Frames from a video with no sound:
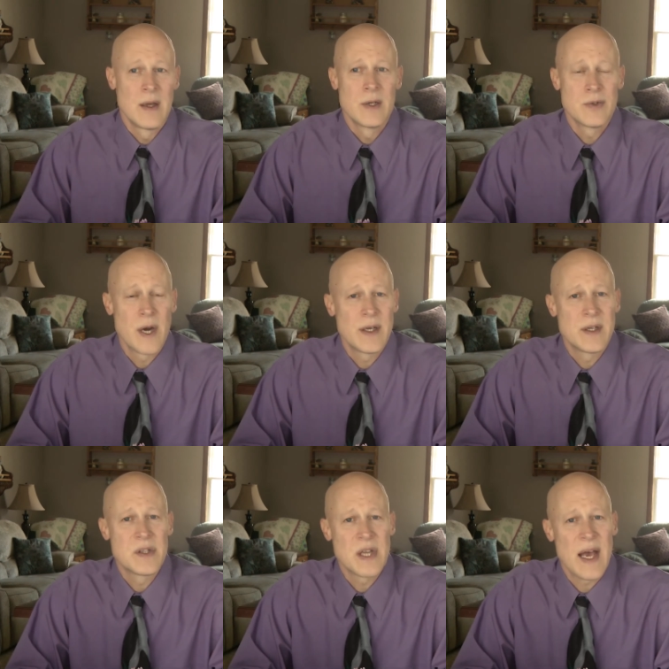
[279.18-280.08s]
trying to
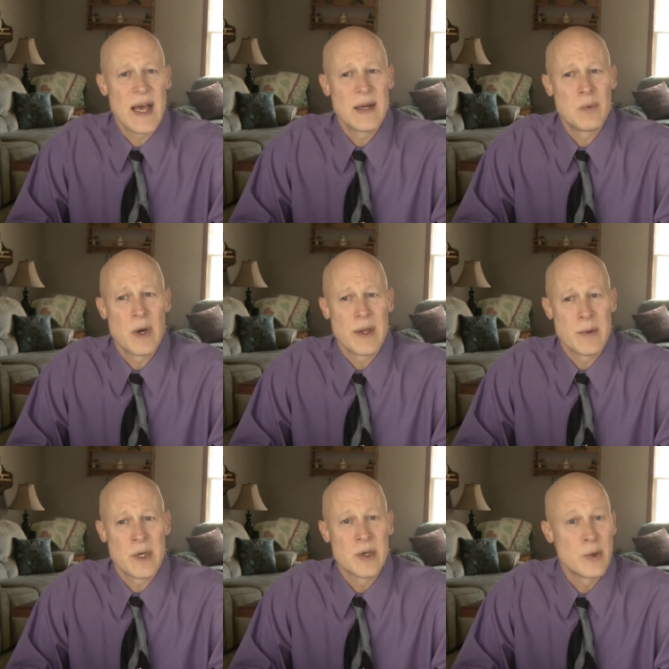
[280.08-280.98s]
decide what they were
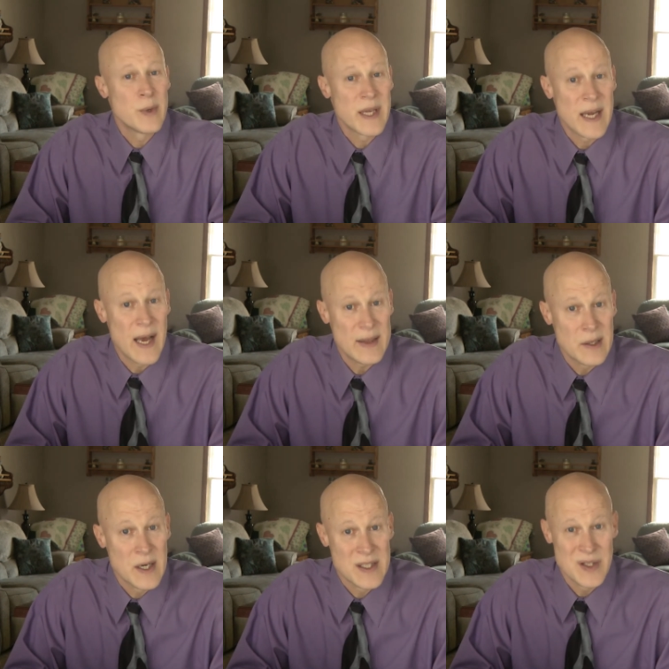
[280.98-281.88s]
going to do when they got there
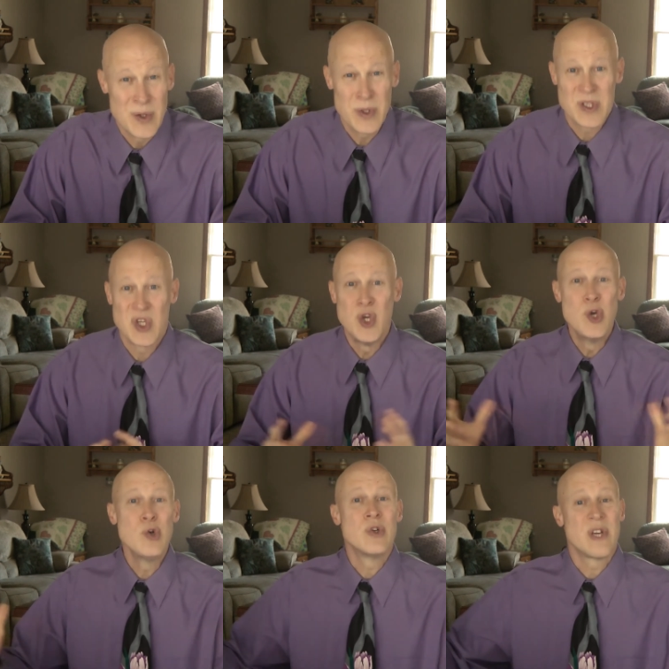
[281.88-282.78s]
because they knew this
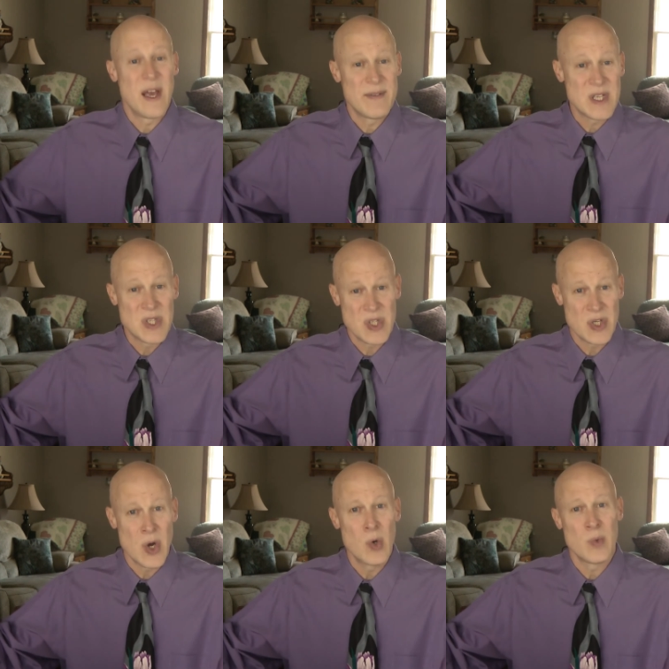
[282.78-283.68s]
huge, heavy
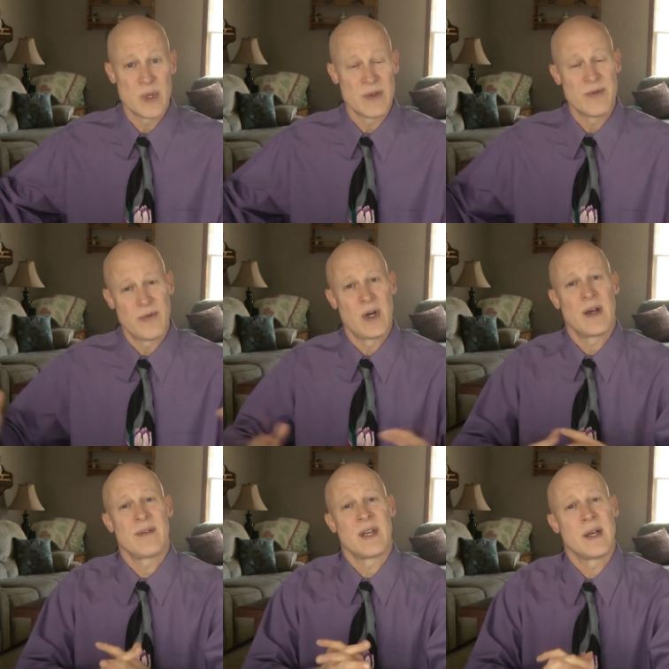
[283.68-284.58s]
stone was in front
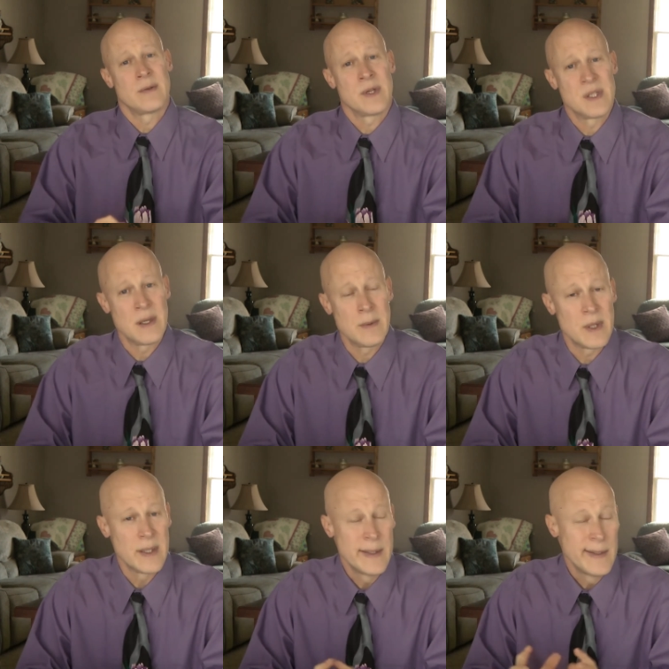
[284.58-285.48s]
of the entrance and they
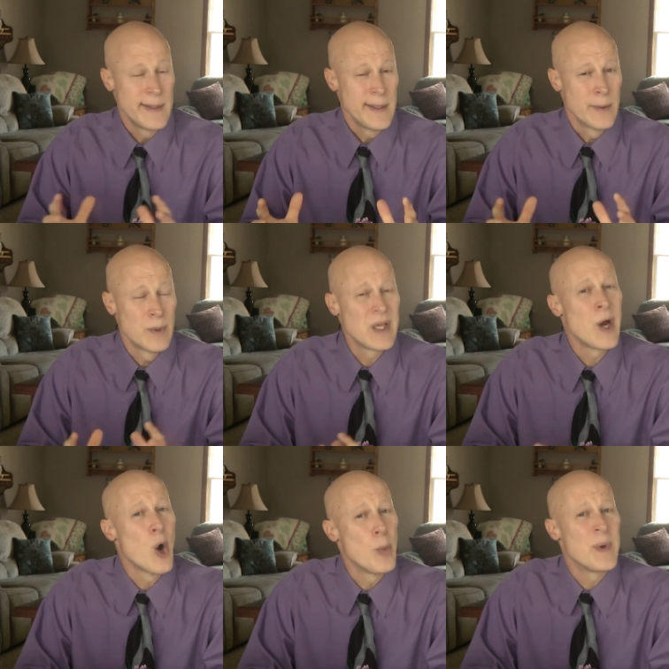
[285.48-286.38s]
were really
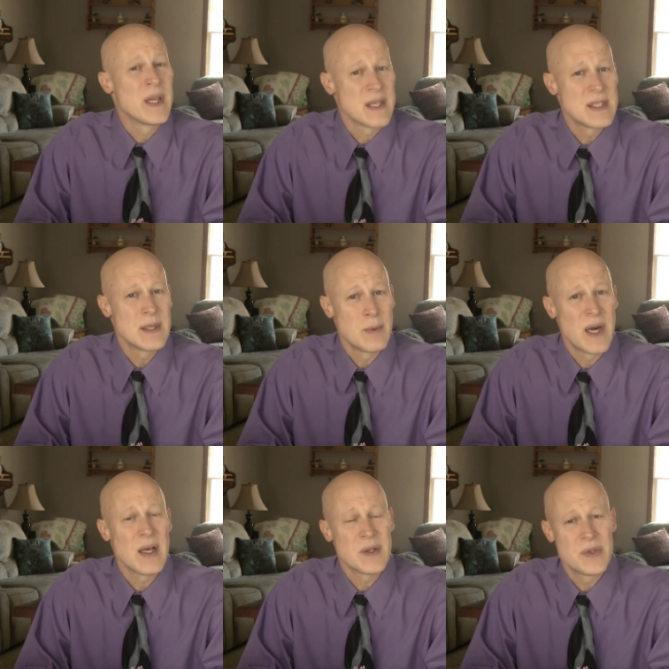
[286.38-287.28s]
hoping that someone
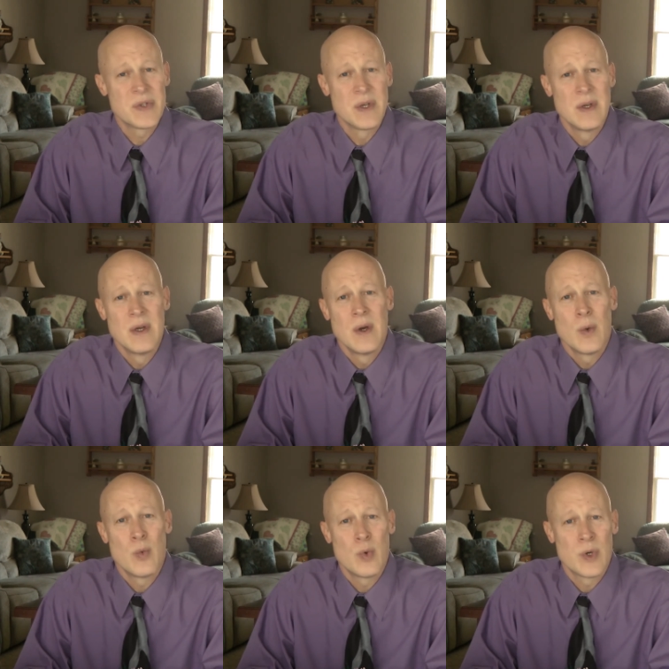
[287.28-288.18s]
else
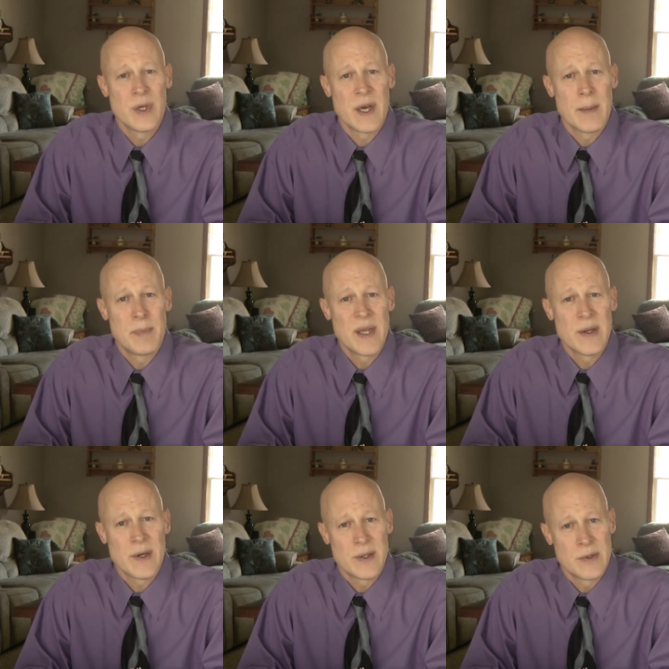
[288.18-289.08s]
would uh, be
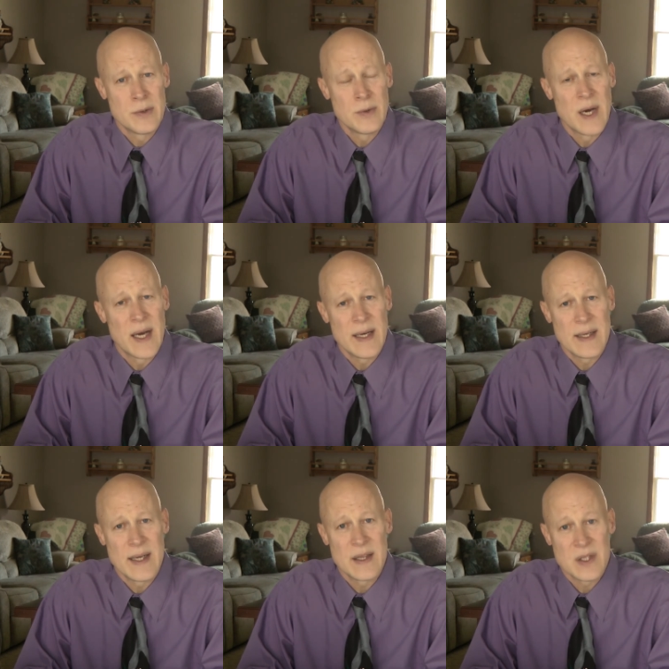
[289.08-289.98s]
there to uh,
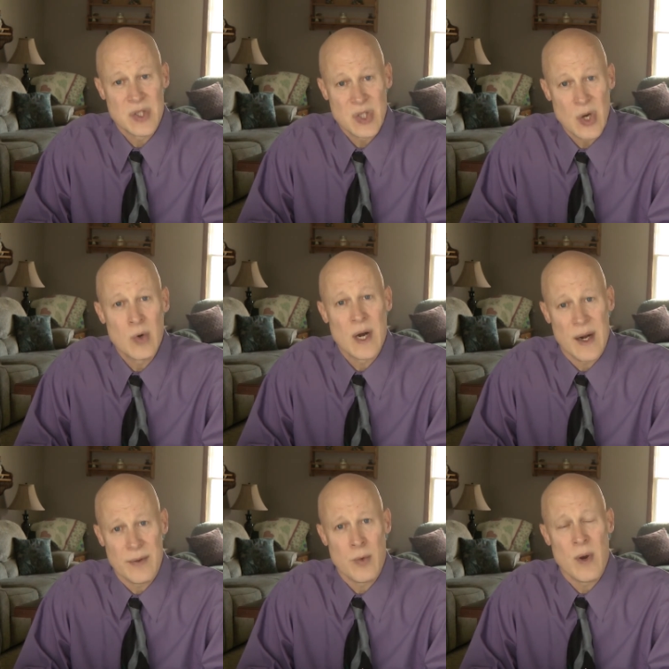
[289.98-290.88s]
get the stone out
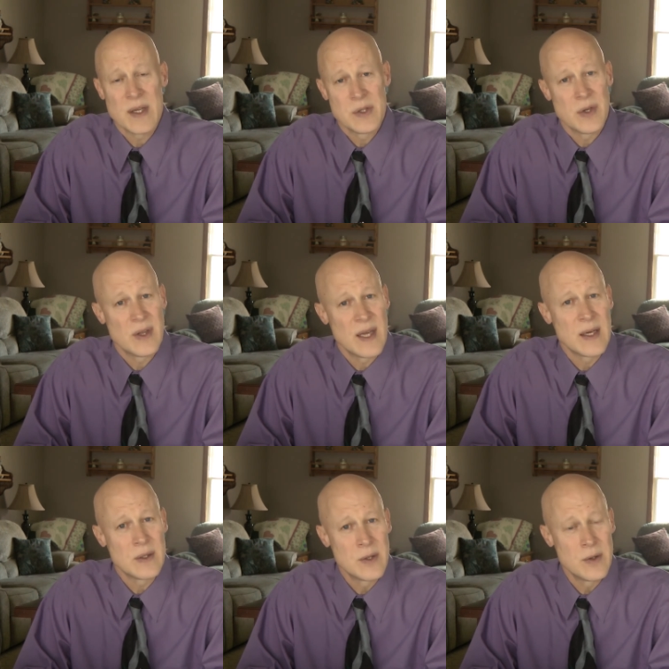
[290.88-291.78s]
of the way so that they
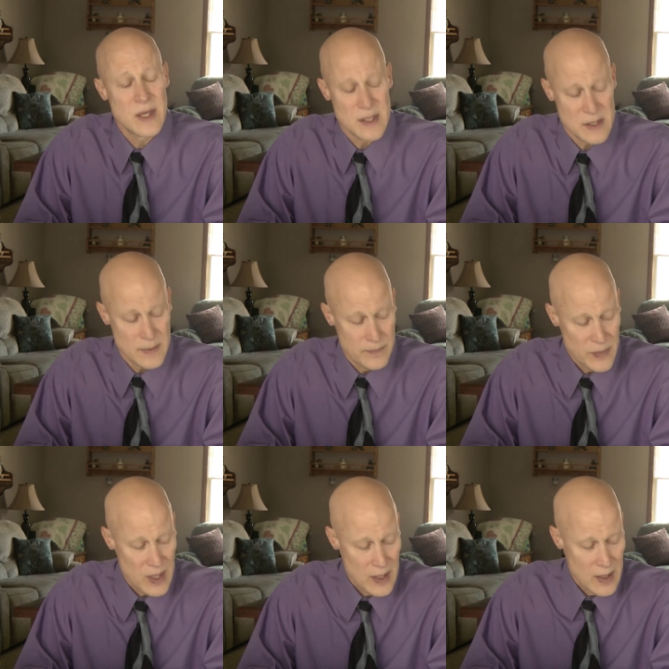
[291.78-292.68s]
could do this.
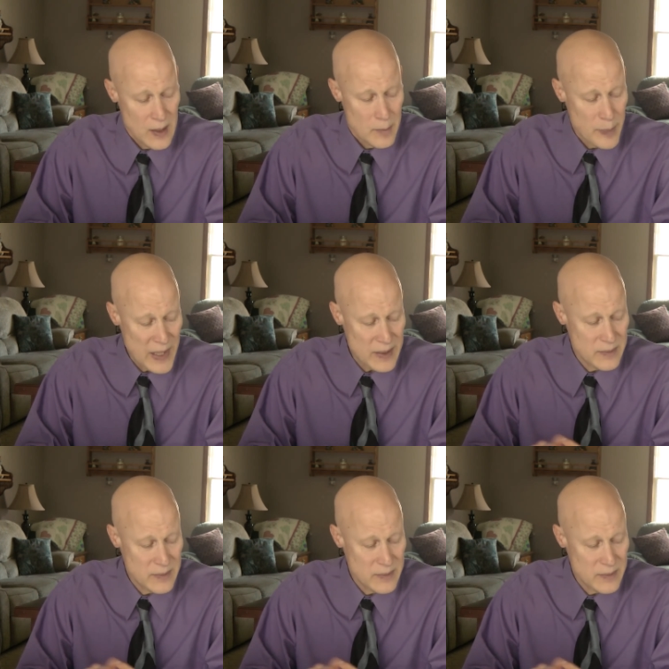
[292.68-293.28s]
But